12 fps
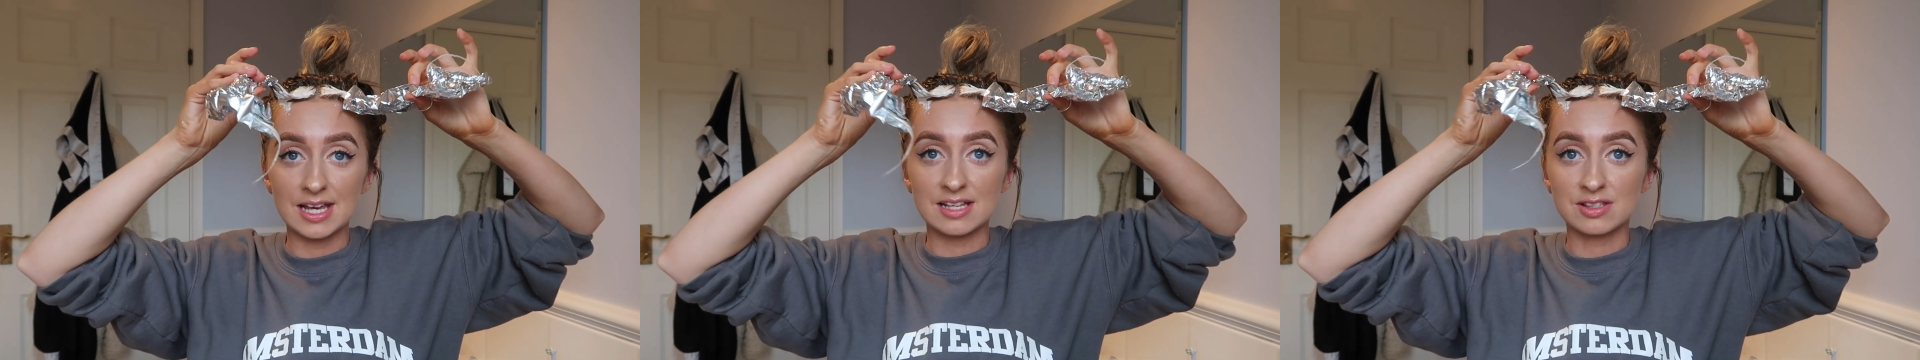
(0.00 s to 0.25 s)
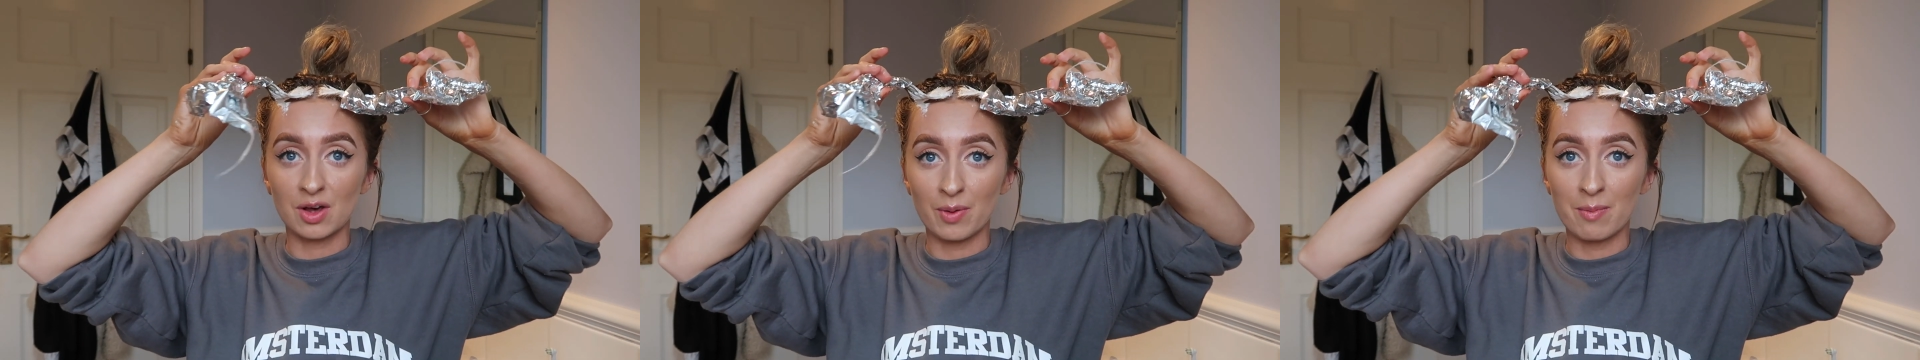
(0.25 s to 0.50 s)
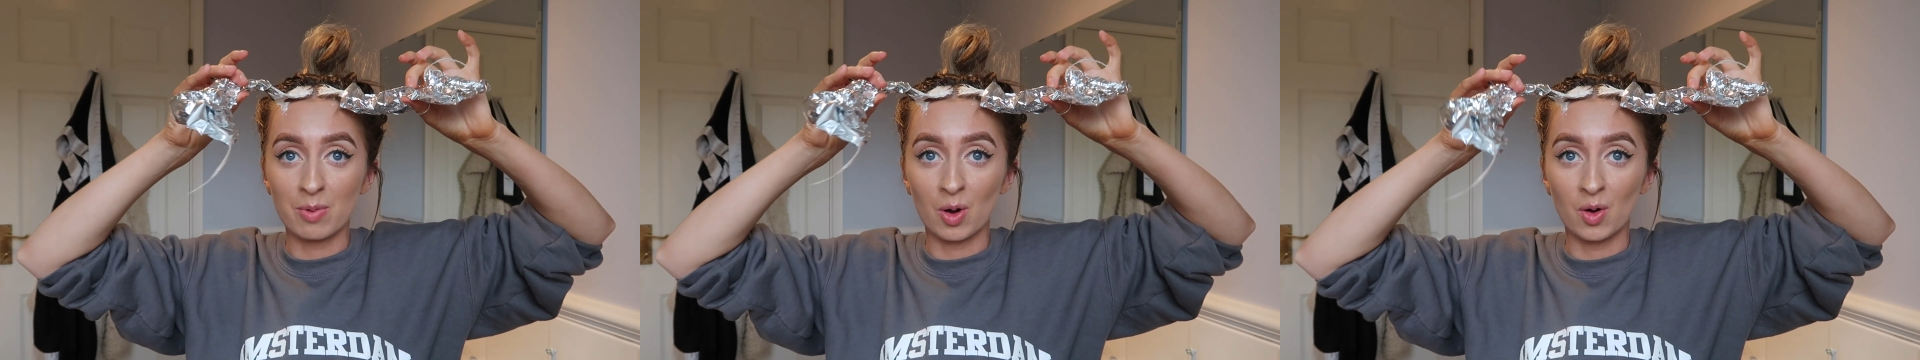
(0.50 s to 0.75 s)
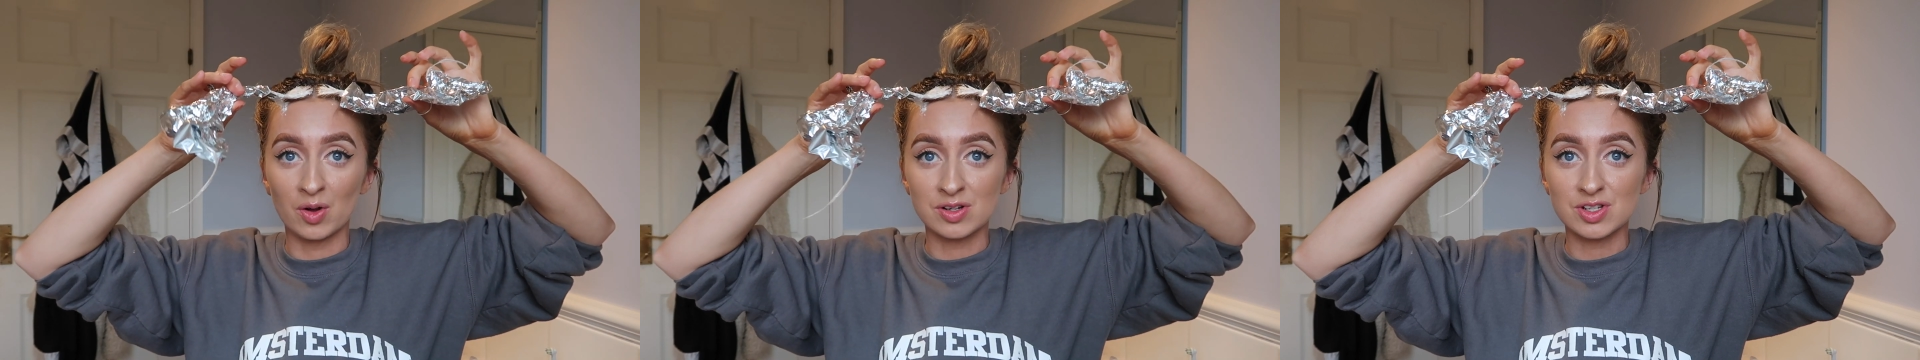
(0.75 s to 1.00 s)
that it's going
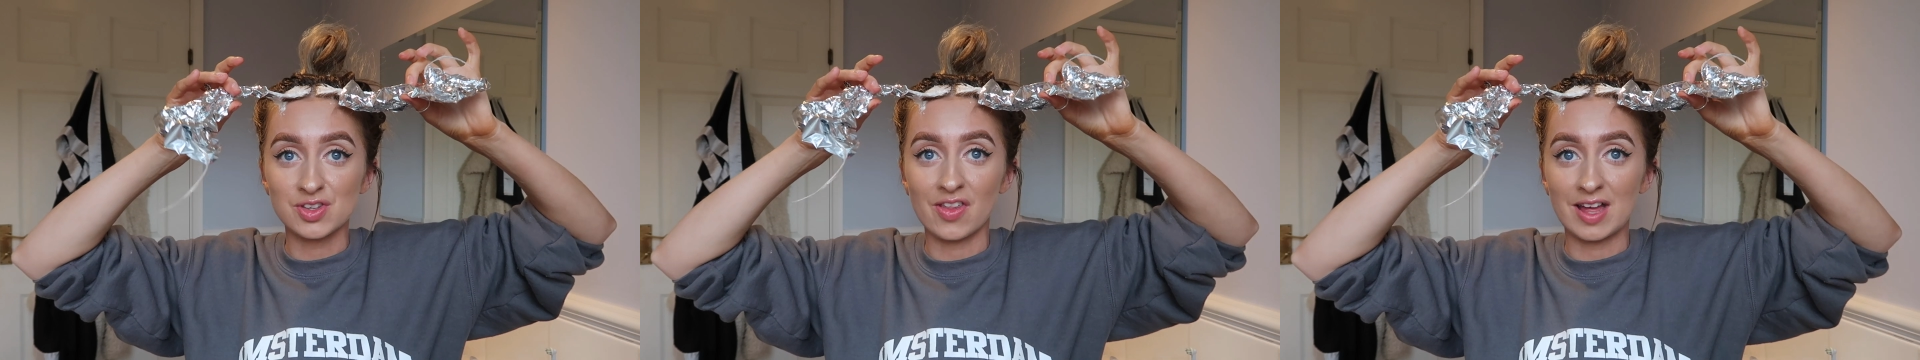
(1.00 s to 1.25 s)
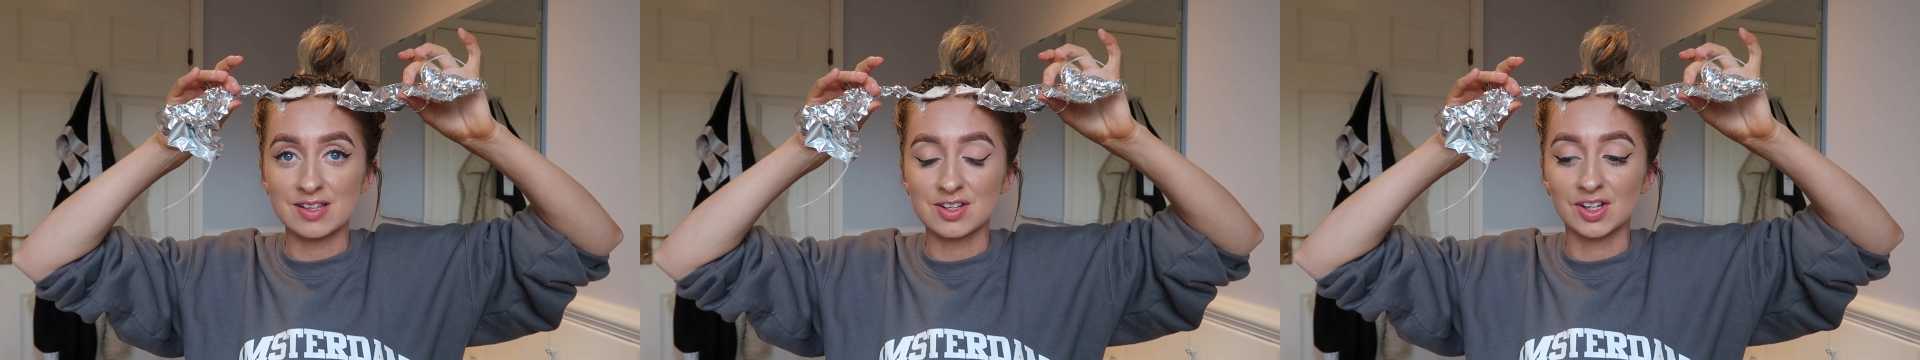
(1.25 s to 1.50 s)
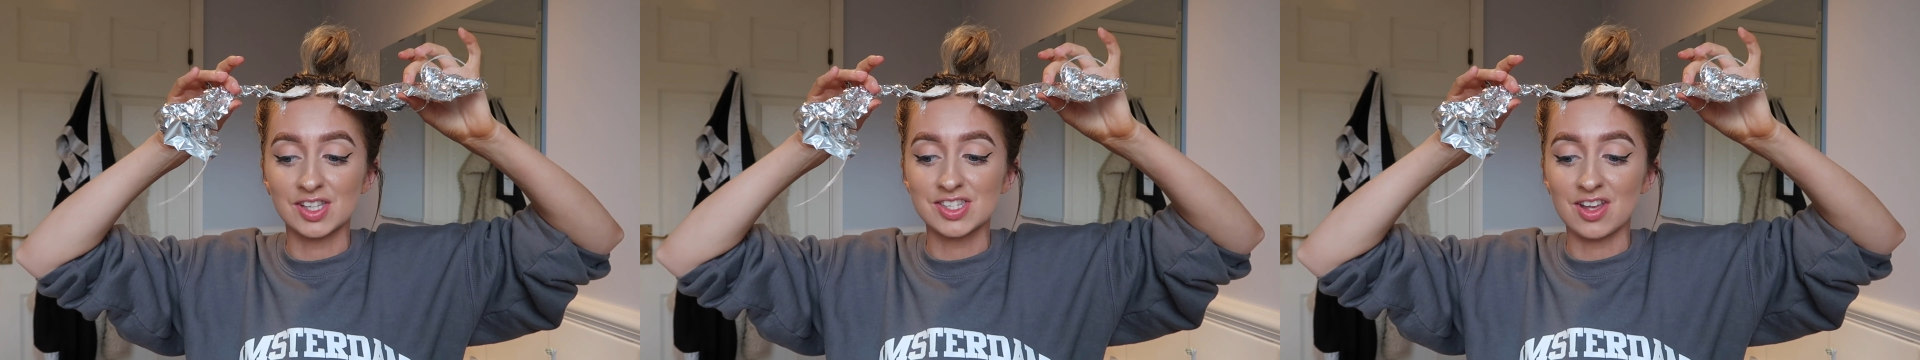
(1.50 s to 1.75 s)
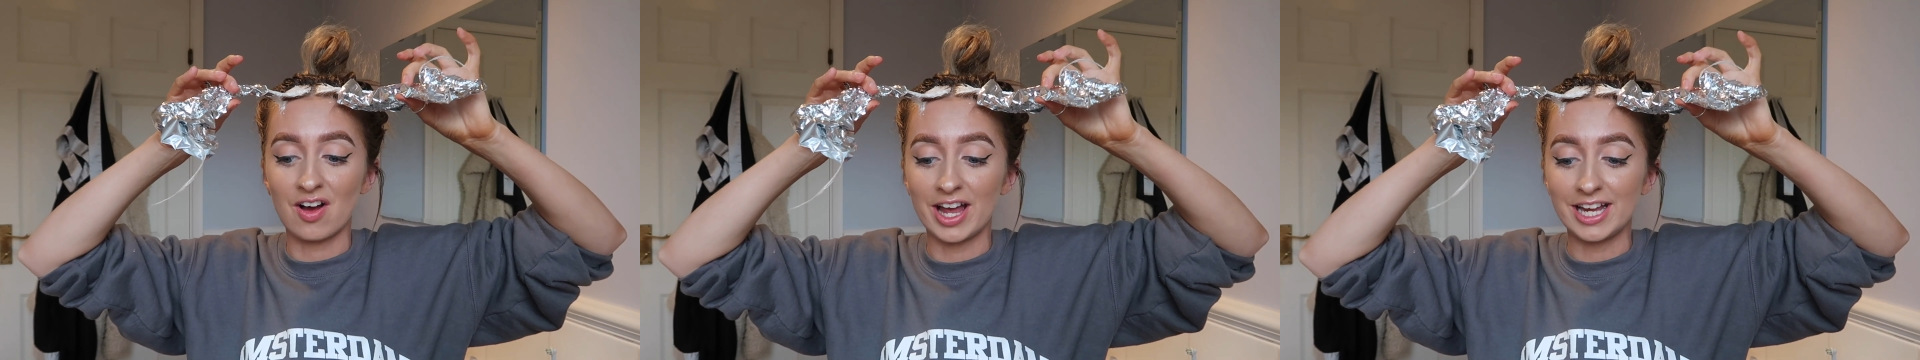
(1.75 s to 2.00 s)
blonde, so that's a good
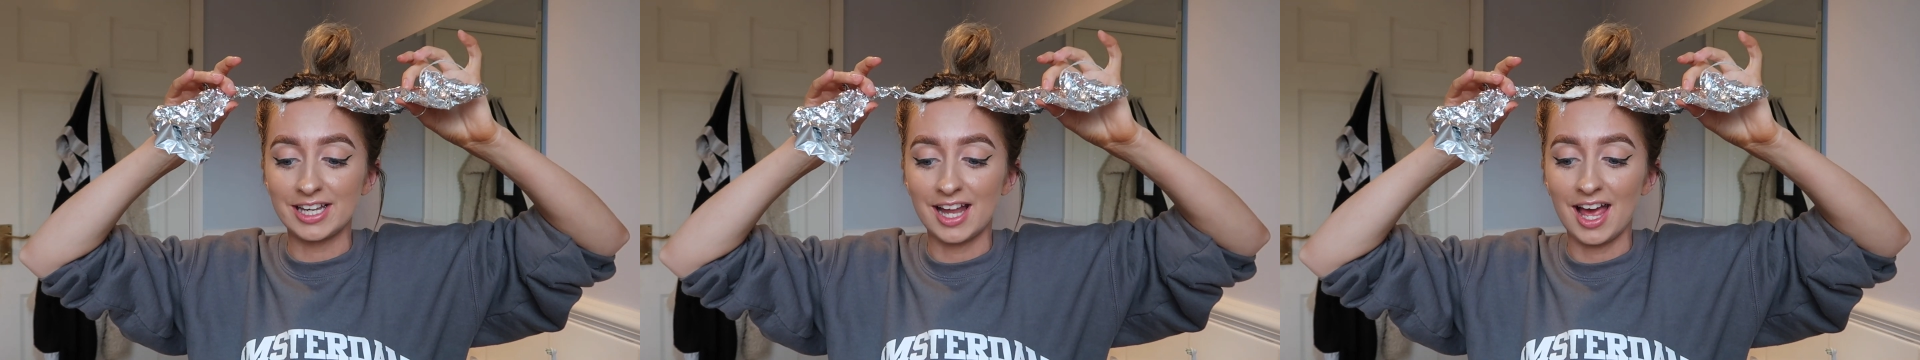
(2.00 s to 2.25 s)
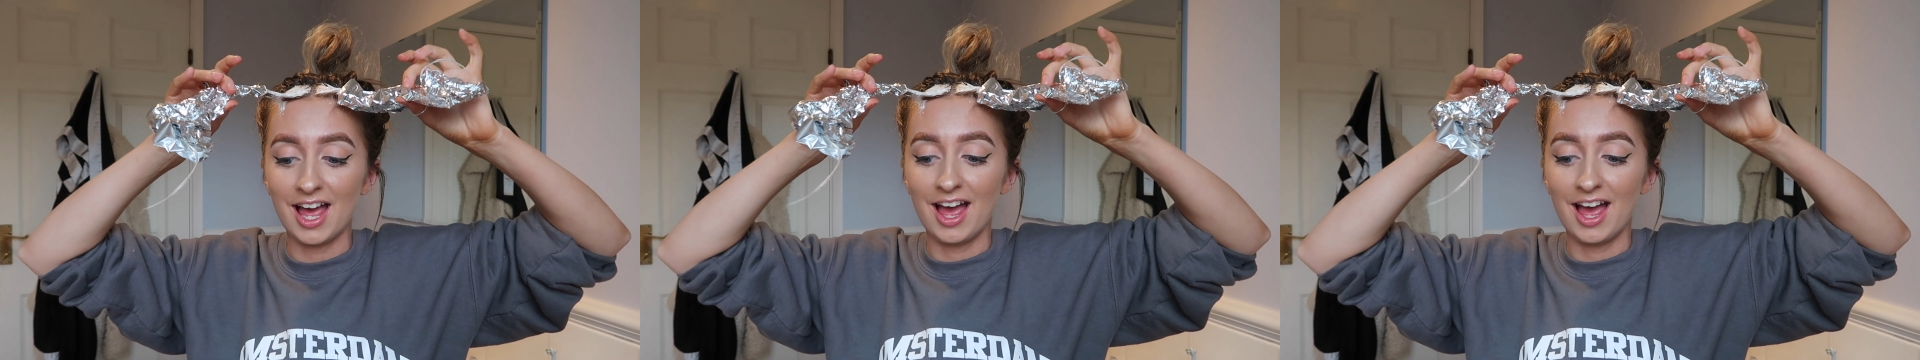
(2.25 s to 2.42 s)
sign.